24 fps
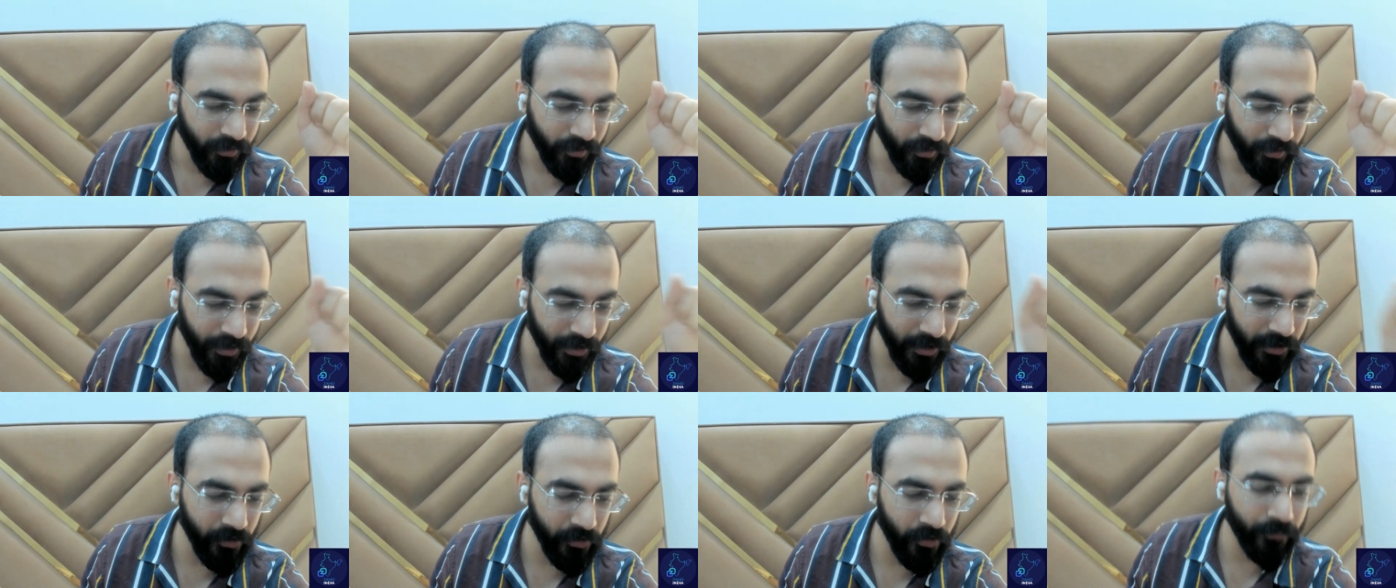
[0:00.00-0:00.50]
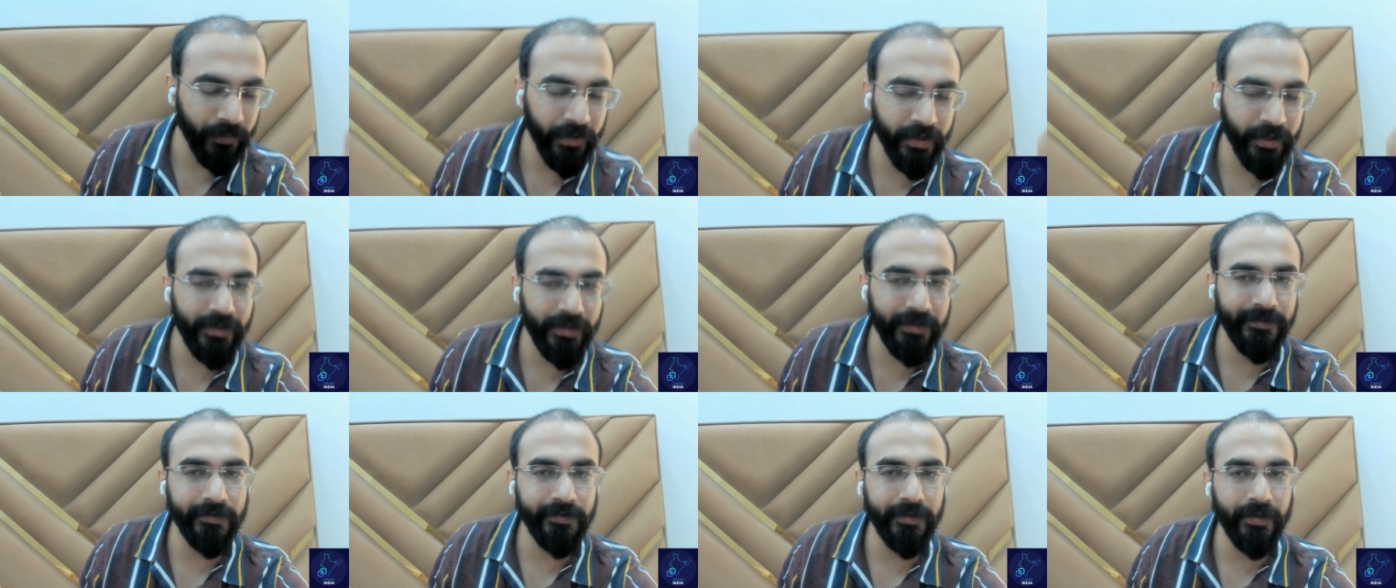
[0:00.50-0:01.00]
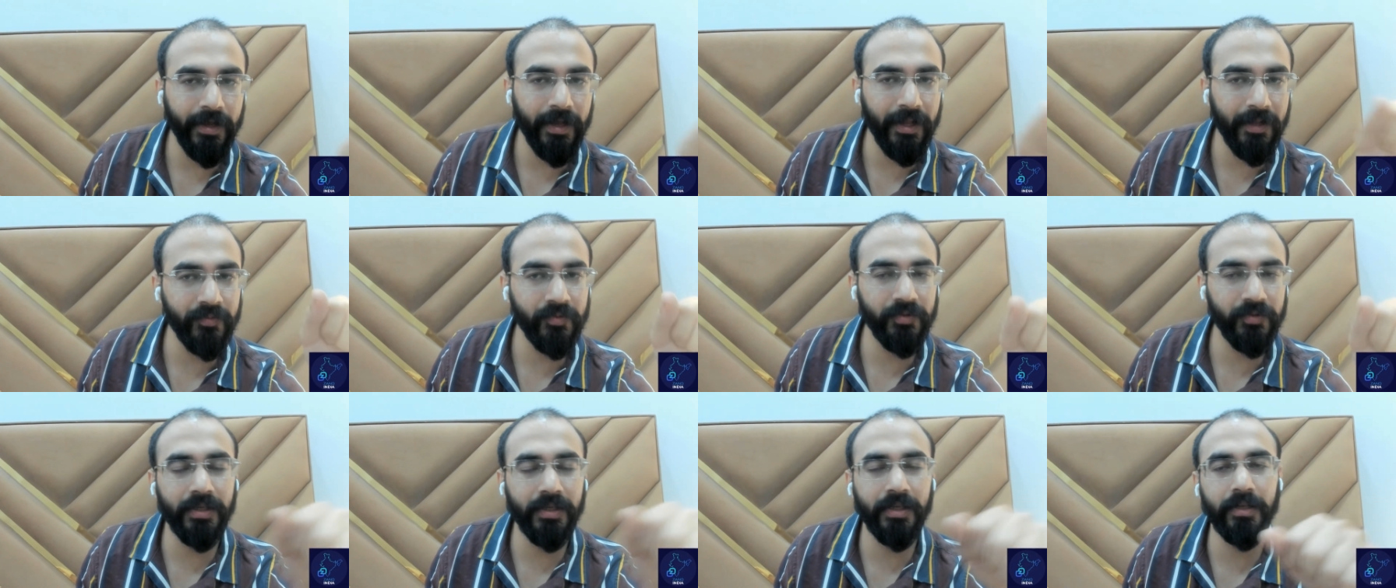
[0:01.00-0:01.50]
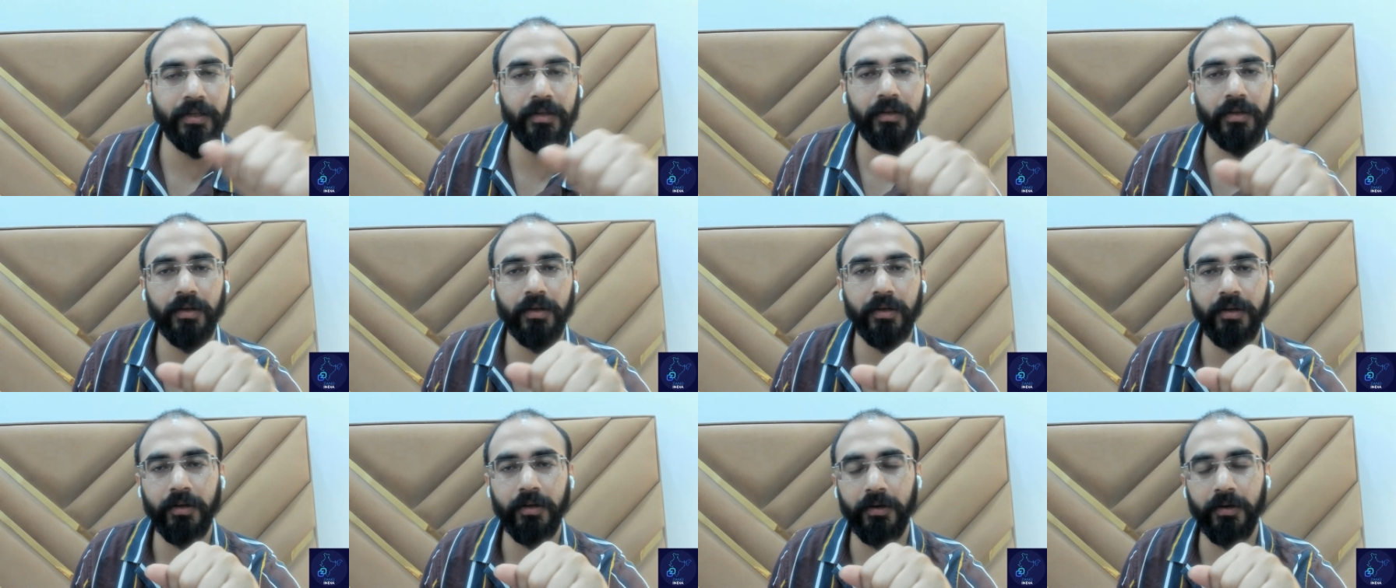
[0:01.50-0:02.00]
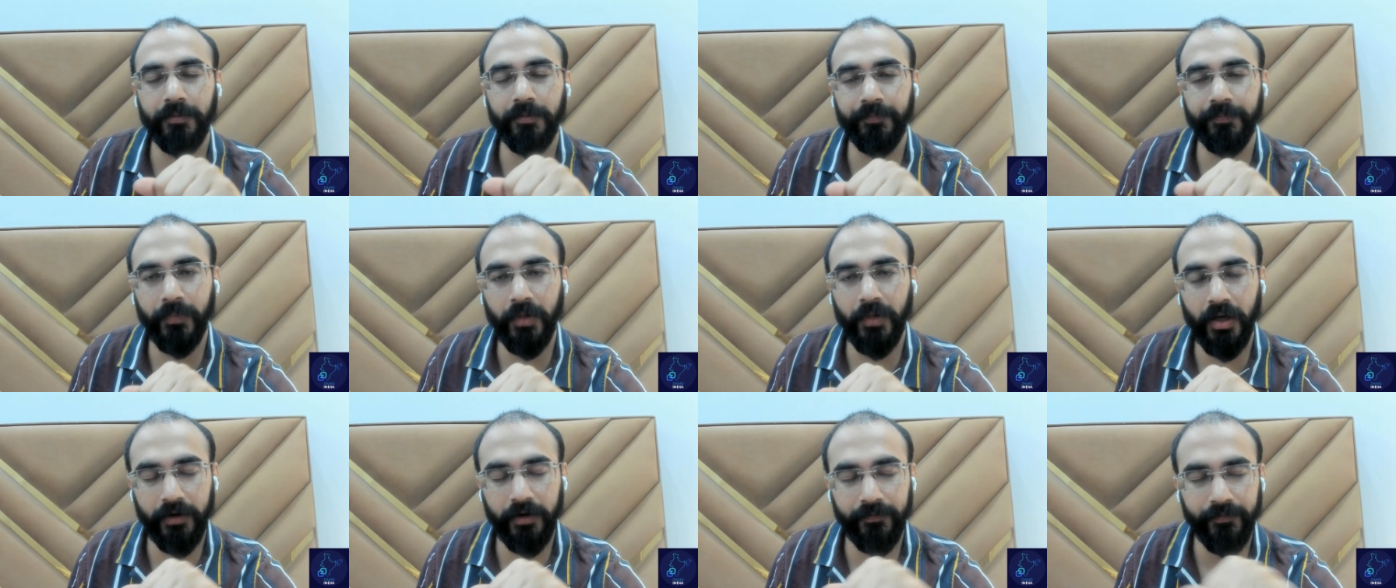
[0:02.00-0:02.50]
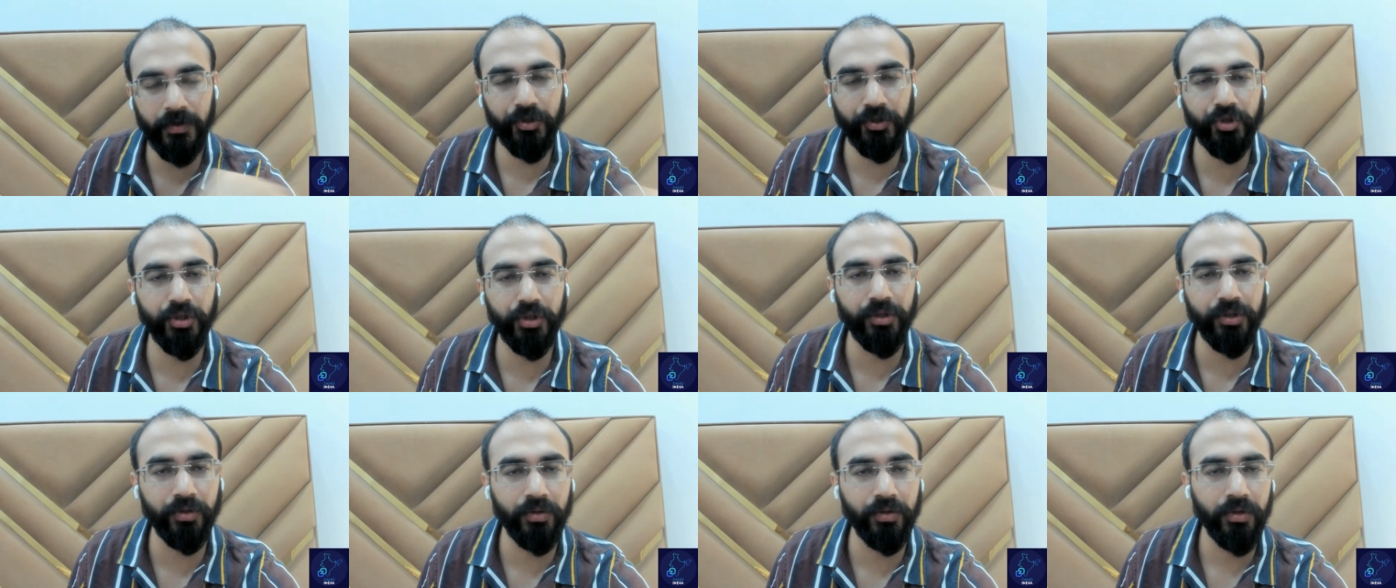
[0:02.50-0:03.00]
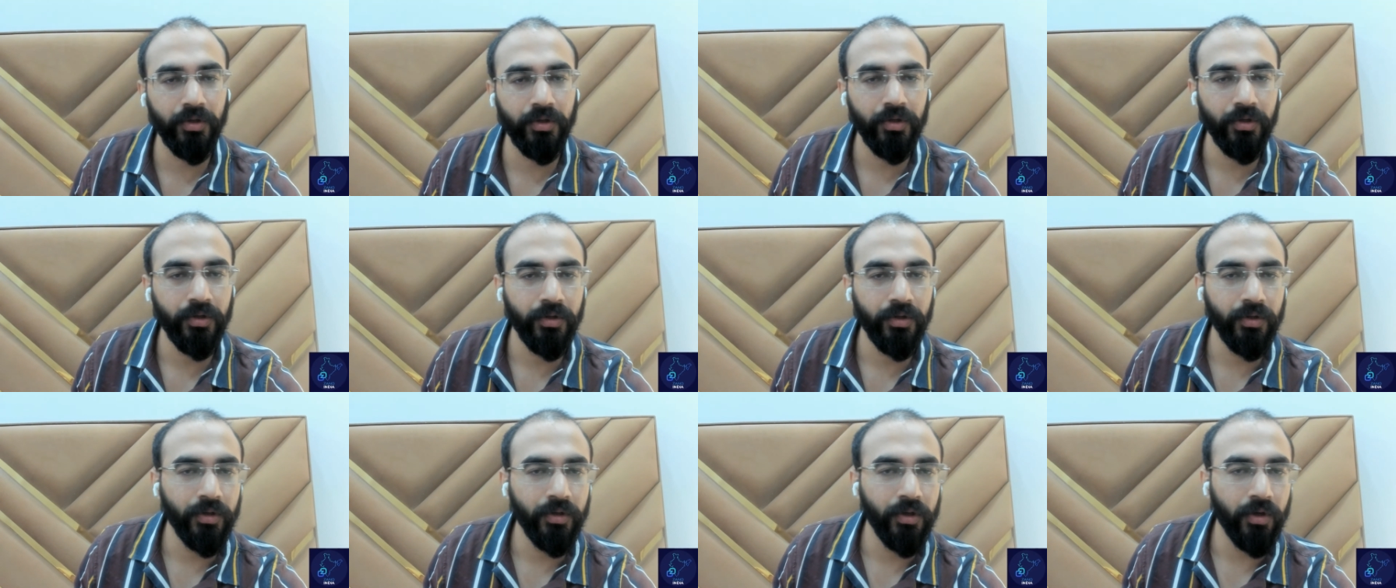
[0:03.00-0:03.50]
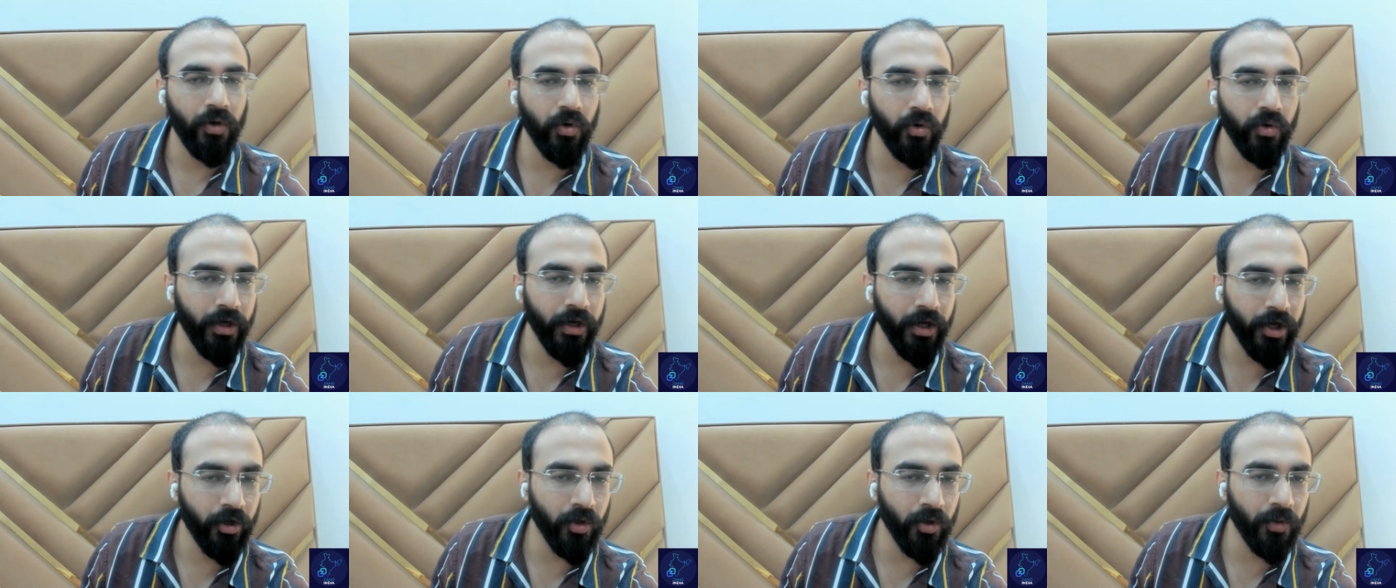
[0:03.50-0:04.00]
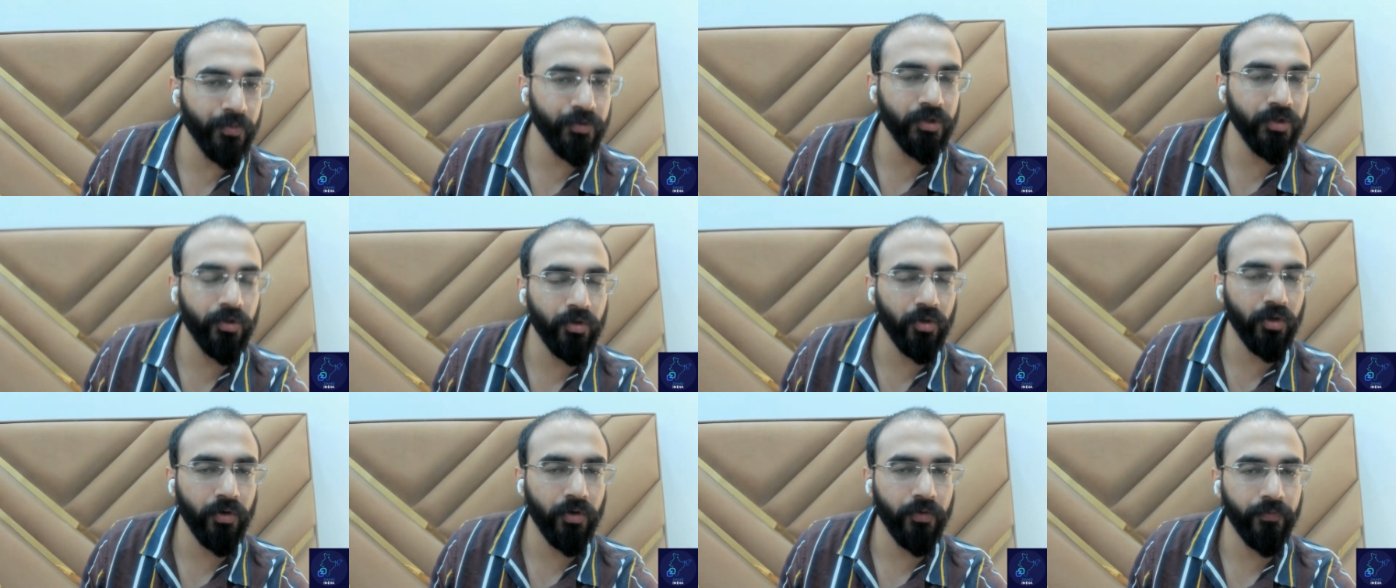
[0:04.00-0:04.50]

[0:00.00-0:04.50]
Aeon Pay helps in conversion or adoption of